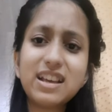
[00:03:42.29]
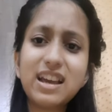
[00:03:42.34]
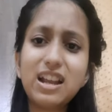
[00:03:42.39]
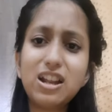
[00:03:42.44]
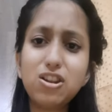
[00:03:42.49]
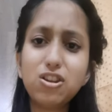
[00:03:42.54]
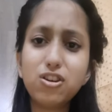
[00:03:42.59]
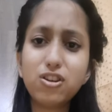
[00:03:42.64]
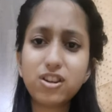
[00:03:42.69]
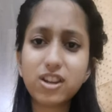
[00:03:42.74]
I
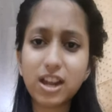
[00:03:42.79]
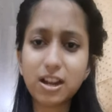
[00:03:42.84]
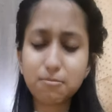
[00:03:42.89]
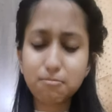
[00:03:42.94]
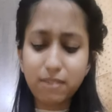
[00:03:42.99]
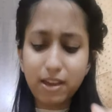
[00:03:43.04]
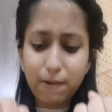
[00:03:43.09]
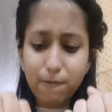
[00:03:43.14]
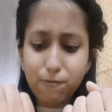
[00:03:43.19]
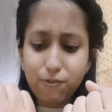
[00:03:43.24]
looked at
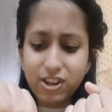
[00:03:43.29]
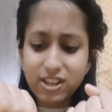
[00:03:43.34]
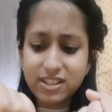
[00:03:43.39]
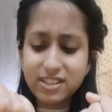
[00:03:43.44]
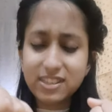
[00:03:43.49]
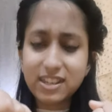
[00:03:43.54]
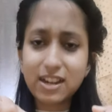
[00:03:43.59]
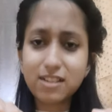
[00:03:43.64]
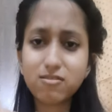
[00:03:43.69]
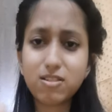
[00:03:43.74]
my
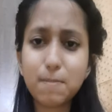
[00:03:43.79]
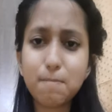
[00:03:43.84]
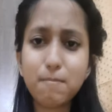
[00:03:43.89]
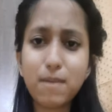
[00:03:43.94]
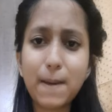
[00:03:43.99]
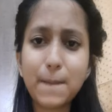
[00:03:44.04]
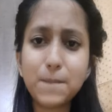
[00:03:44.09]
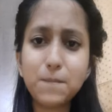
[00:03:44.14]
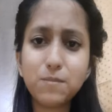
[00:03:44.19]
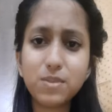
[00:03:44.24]
wrist and
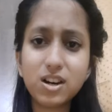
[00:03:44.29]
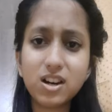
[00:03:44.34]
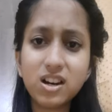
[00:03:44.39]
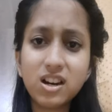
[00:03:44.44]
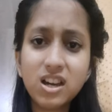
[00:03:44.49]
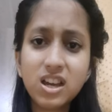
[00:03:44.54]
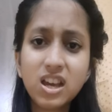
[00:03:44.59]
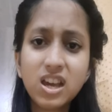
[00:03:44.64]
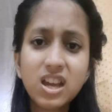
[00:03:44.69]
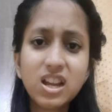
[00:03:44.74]

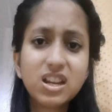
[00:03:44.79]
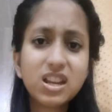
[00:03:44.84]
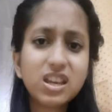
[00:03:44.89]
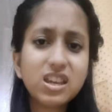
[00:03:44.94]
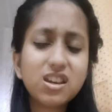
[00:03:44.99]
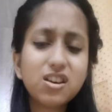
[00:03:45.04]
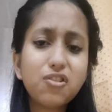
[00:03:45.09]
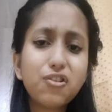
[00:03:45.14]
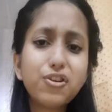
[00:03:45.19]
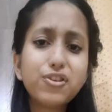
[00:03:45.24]
remember the
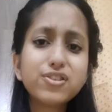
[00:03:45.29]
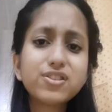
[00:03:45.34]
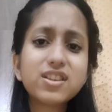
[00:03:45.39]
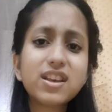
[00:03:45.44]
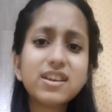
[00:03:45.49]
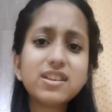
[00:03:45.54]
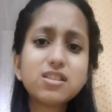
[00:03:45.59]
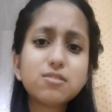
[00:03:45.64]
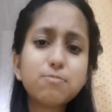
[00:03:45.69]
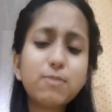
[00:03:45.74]
years
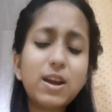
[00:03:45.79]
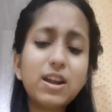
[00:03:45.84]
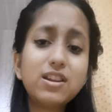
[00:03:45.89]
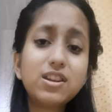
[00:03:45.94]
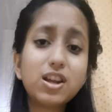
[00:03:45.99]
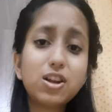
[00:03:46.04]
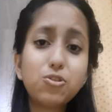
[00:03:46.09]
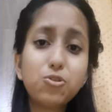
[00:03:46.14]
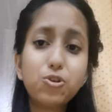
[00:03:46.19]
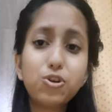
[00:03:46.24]
I spent
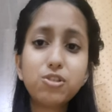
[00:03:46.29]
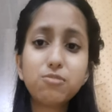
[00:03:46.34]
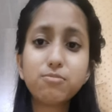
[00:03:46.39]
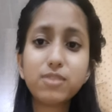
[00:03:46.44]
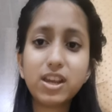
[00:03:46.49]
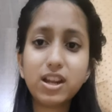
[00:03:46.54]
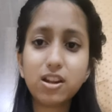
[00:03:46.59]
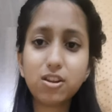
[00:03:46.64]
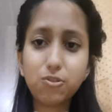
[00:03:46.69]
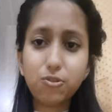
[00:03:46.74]
alone
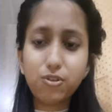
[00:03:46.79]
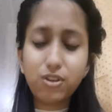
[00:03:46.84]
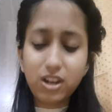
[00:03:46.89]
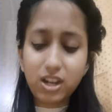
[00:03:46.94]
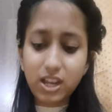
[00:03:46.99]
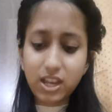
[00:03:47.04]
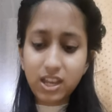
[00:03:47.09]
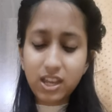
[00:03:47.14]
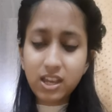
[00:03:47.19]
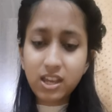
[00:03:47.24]
being
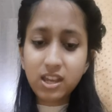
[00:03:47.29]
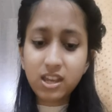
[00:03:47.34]
lonely.